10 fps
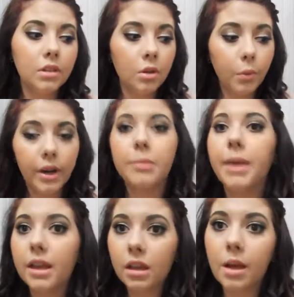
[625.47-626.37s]
wearing
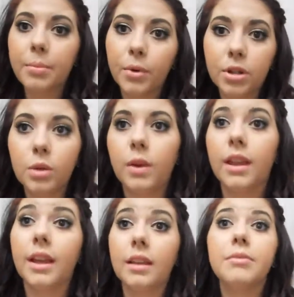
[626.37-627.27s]
makeup or doing
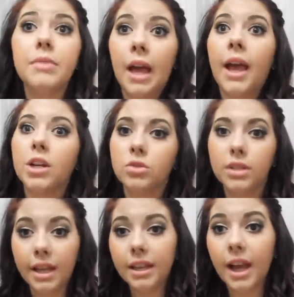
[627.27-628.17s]
like actual
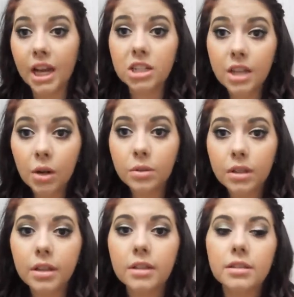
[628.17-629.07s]
like eyeshadow
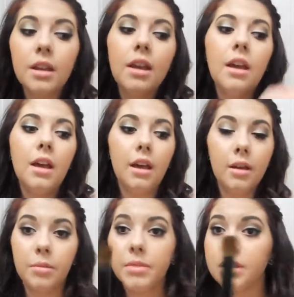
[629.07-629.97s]
looks,
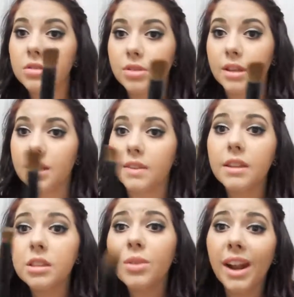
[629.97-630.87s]
this is really good.
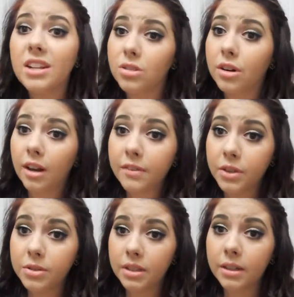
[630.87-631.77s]
This is what I started off
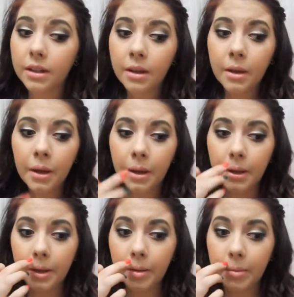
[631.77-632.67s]
using.
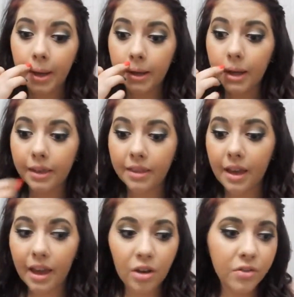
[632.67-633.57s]
I got the
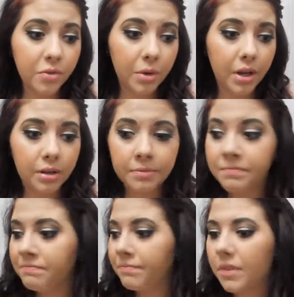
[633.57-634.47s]
e.l.f. one,
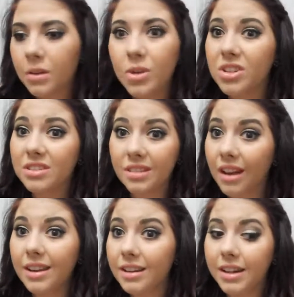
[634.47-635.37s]
which is
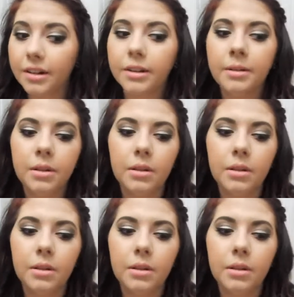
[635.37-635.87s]
not in here,